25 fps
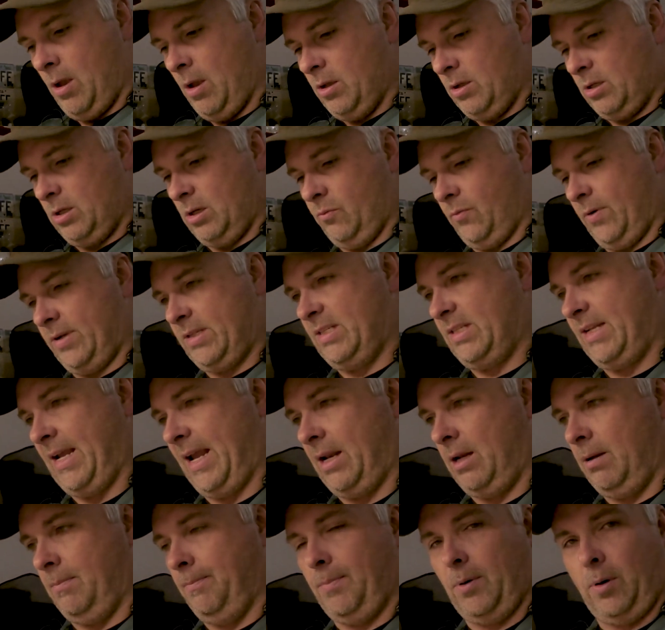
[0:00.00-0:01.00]
So if we
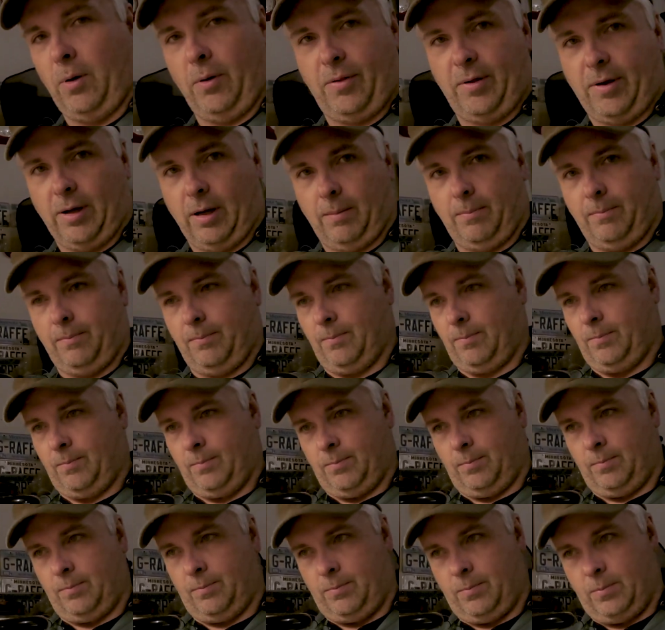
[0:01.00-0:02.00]
stand them both up,
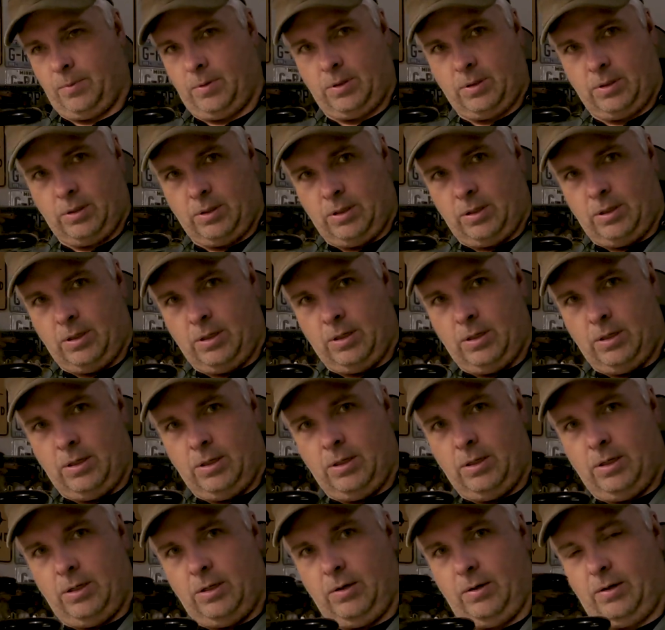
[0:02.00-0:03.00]

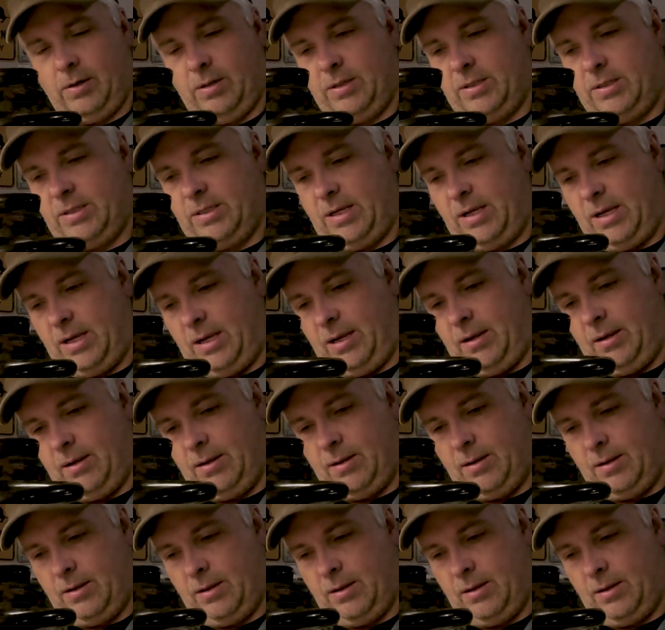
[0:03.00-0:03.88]
you can see